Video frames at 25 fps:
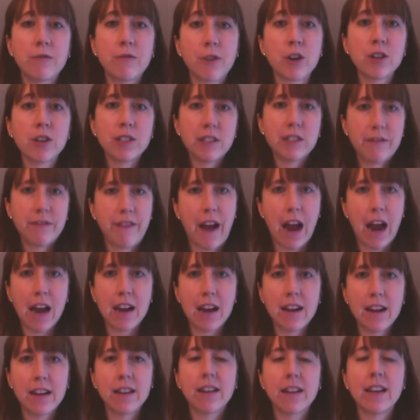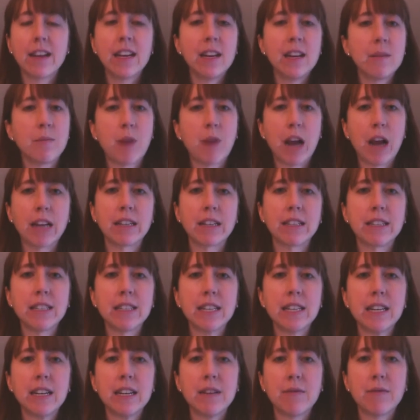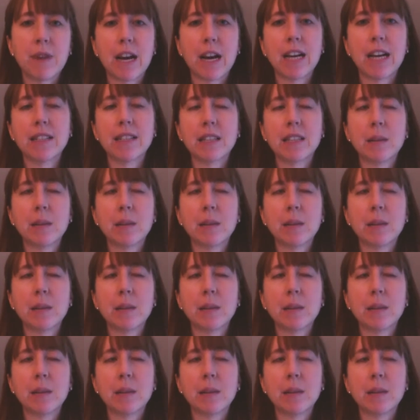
first find in pregnancy, right?